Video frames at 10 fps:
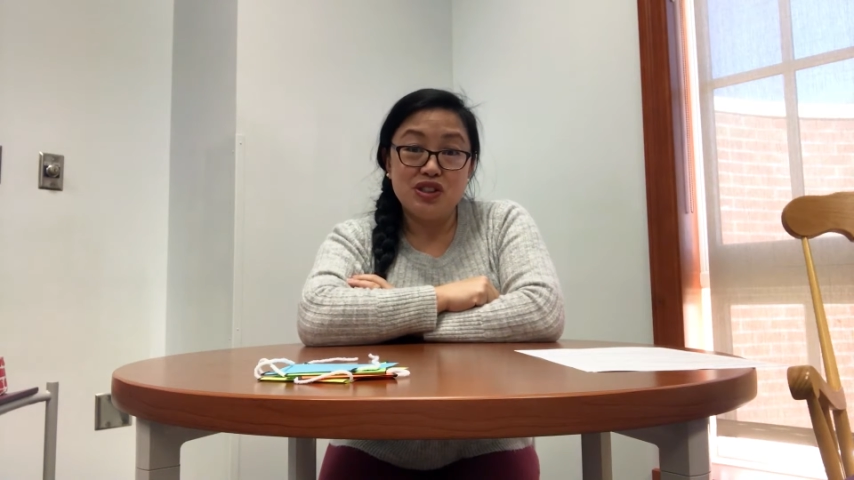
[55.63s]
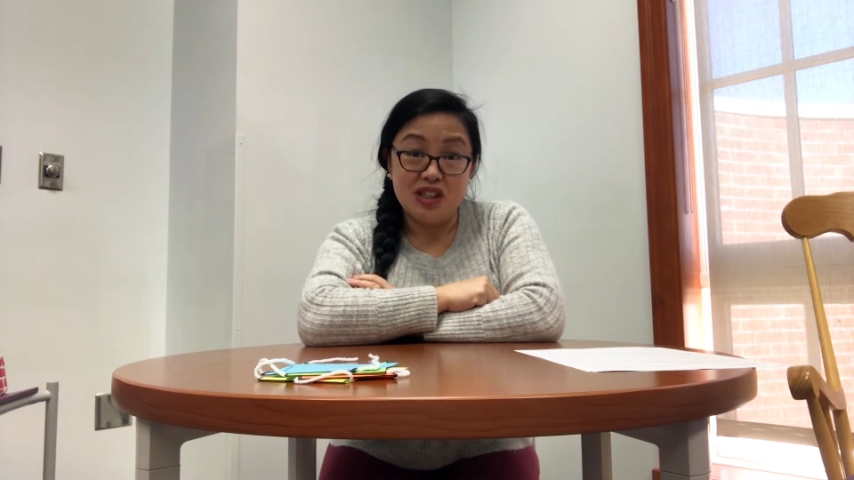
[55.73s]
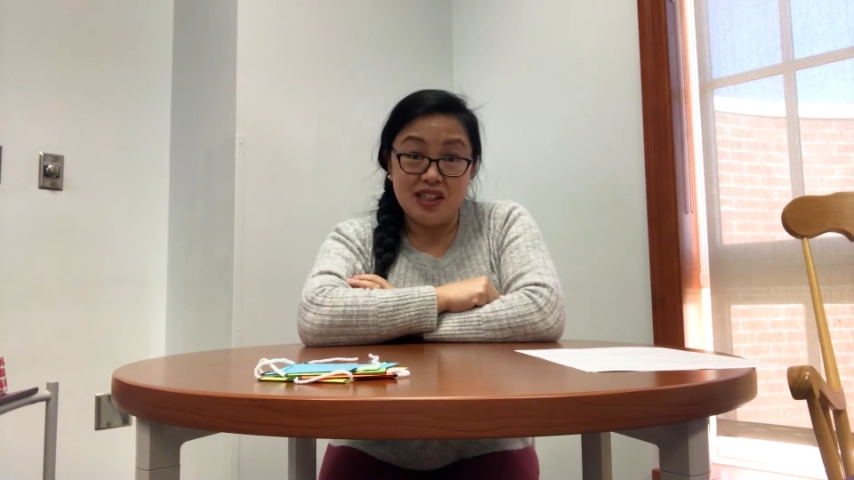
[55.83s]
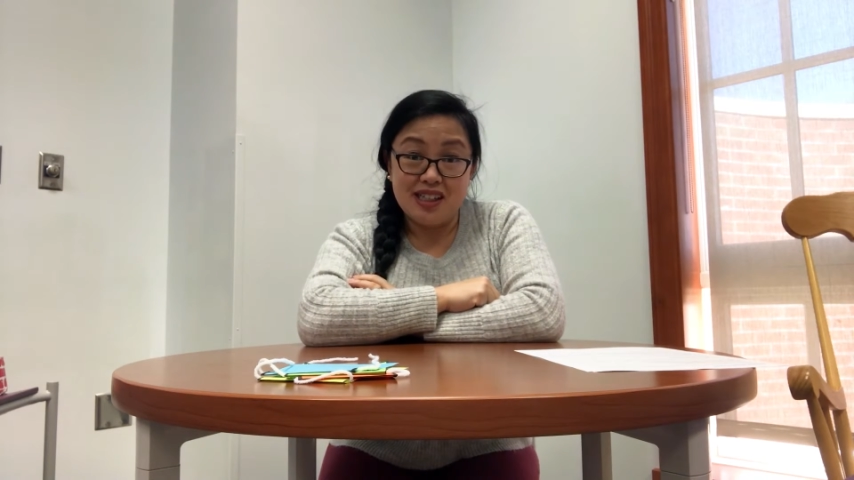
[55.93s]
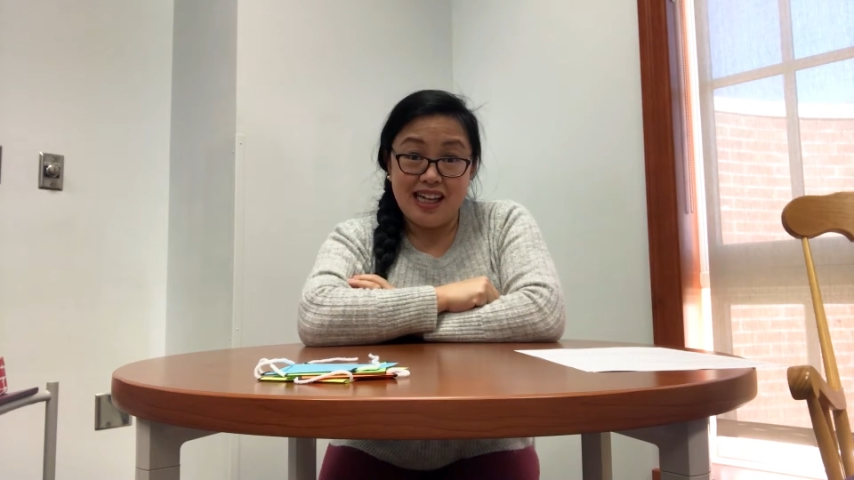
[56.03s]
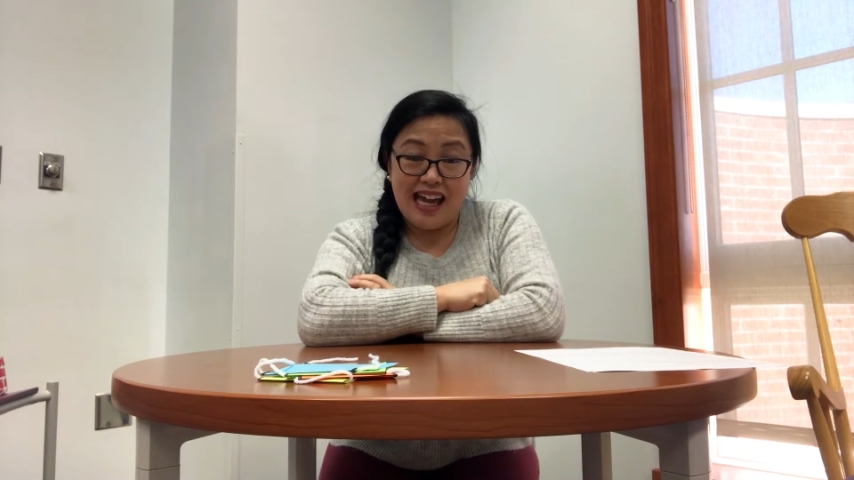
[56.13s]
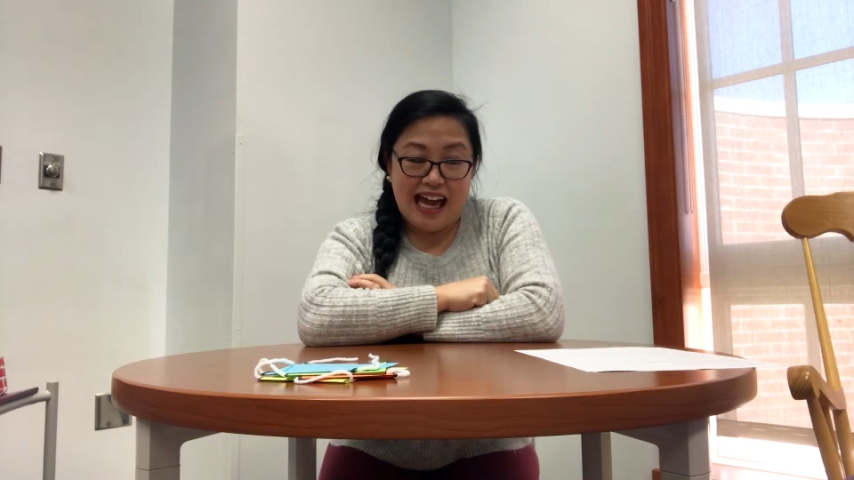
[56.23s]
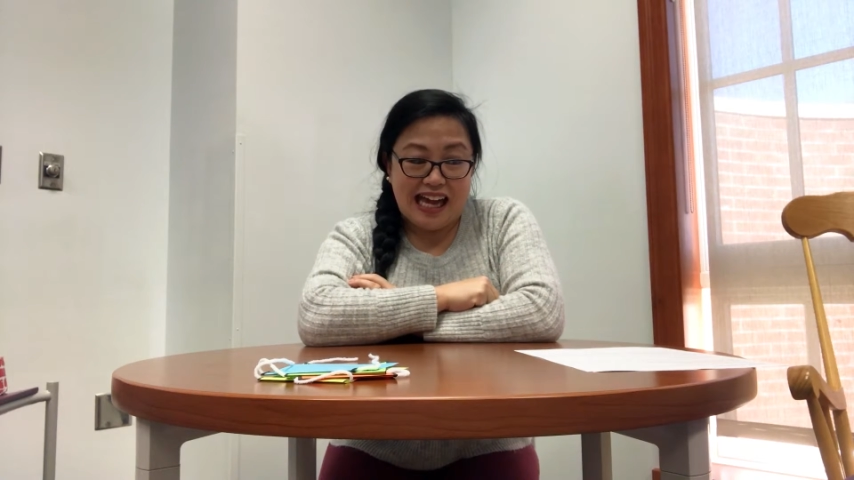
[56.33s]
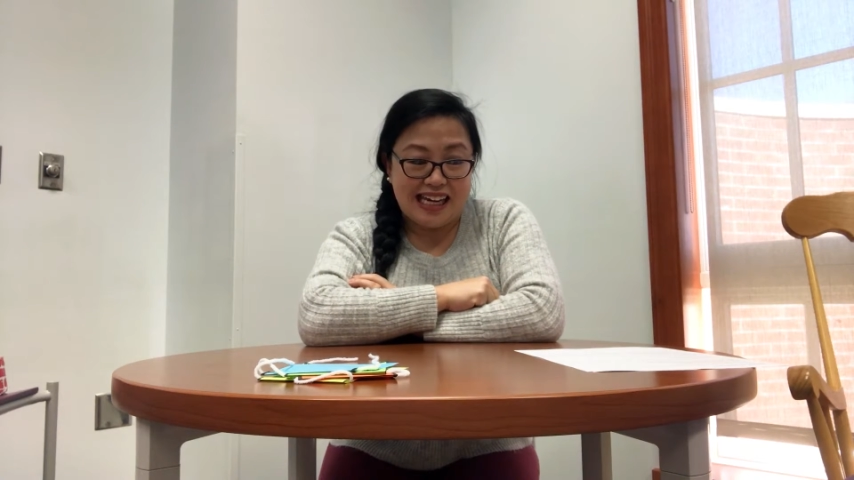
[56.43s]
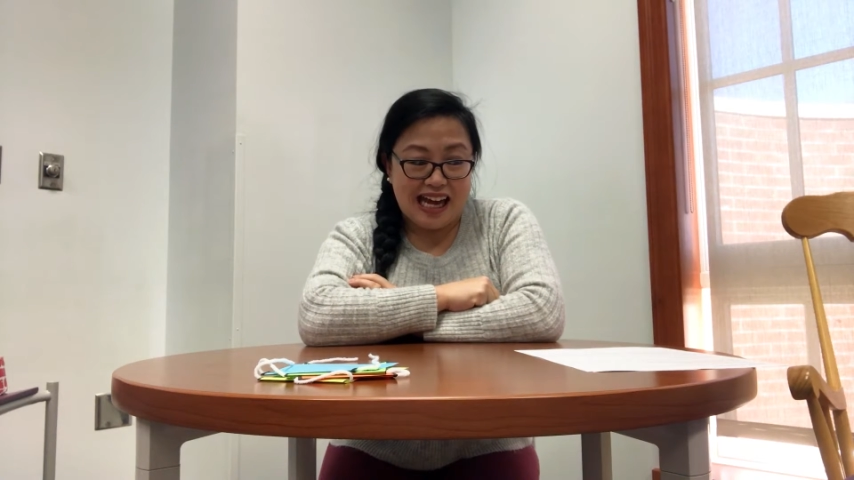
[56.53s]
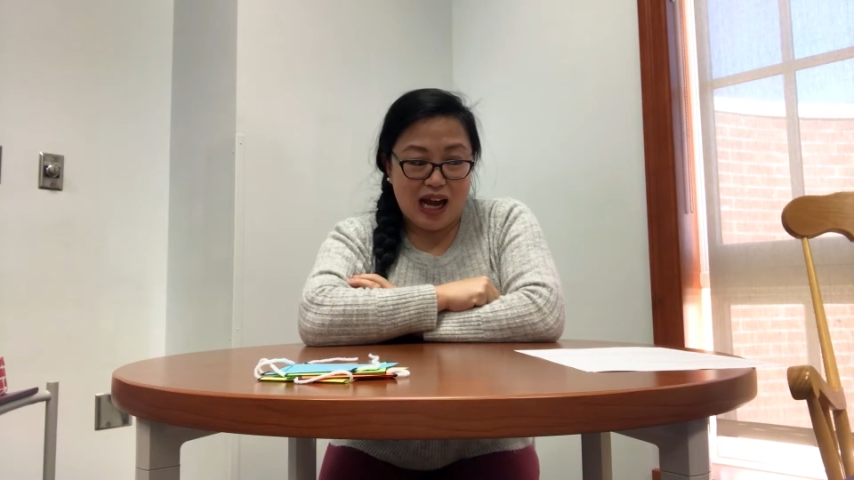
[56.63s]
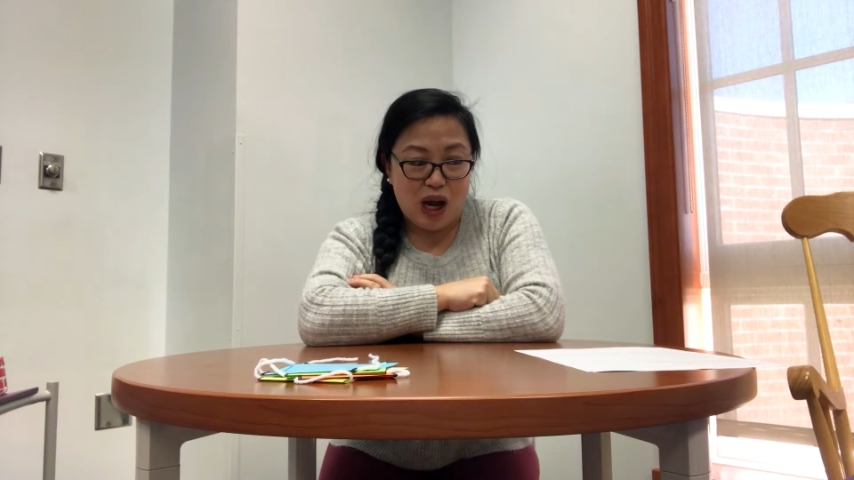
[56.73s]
look at